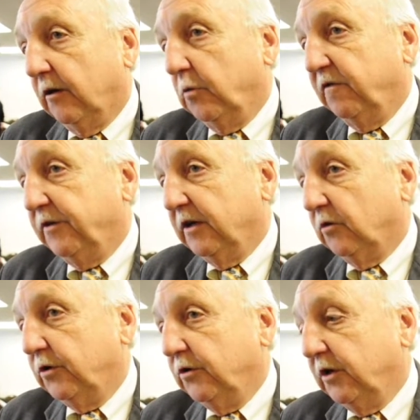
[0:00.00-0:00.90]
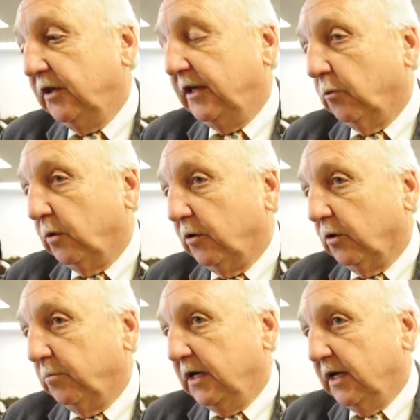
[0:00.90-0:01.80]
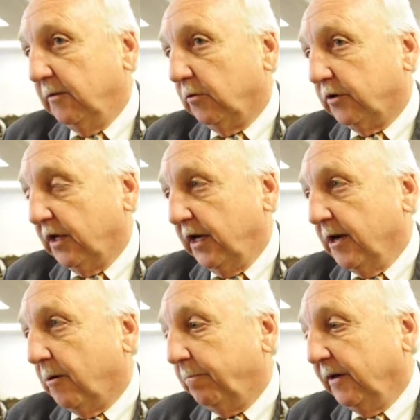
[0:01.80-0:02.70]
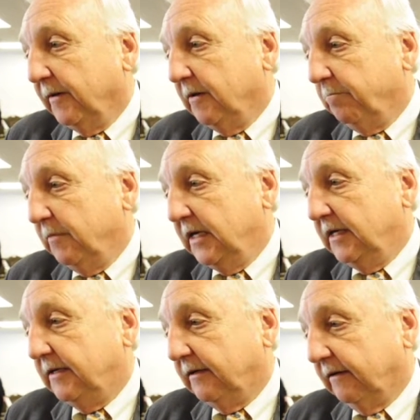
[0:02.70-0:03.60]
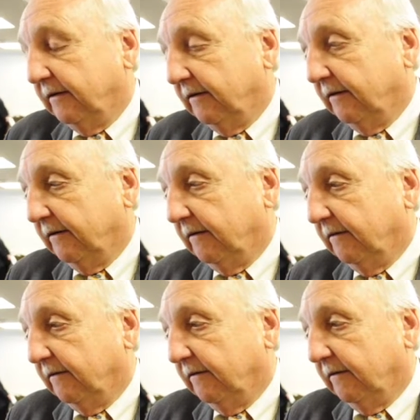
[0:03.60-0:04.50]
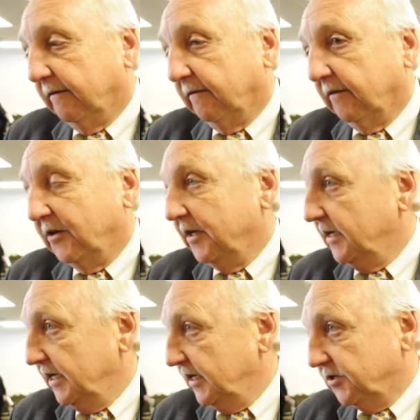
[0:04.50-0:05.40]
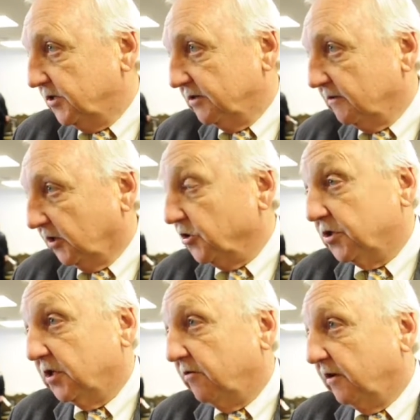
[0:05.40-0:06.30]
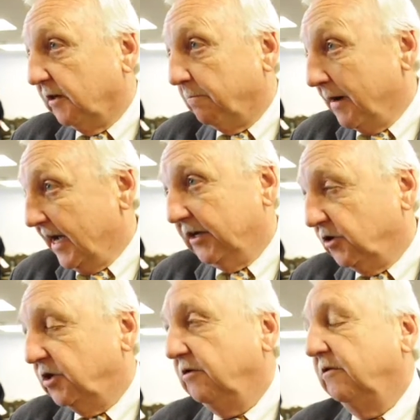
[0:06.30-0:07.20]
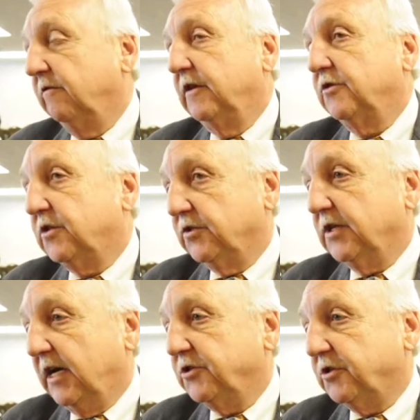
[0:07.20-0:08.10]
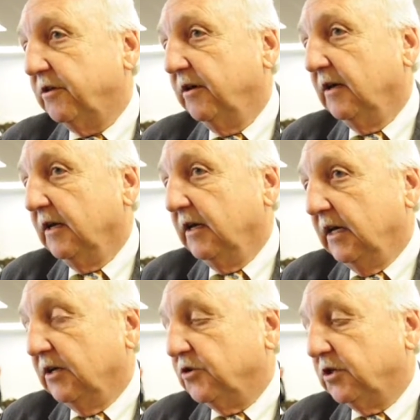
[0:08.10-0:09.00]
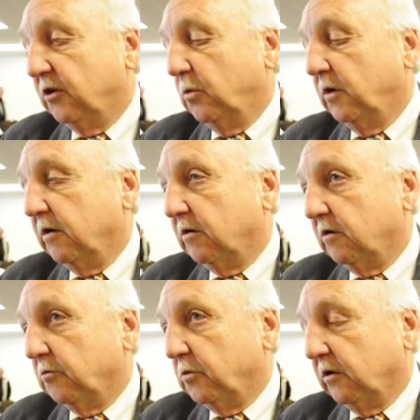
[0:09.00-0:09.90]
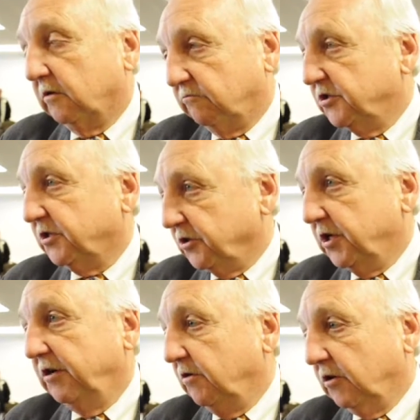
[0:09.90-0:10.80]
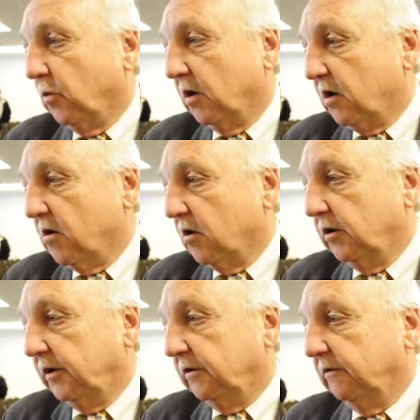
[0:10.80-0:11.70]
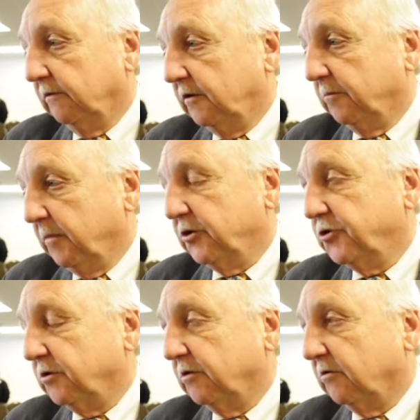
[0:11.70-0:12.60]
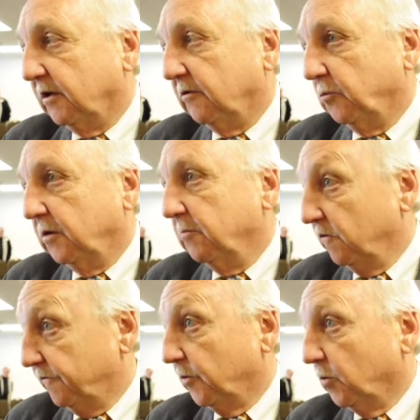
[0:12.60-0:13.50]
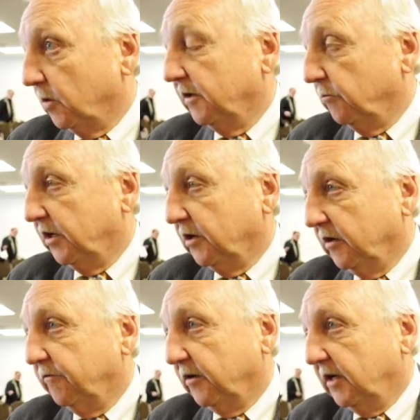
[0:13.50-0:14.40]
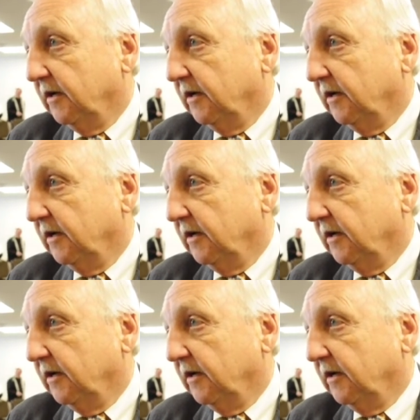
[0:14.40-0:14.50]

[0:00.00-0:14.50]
We feel good that we're going to be able to help meet the needs, considering the magnitude of this disaster. And so we're just continuing to work hard to make sure that we move forward in recovery,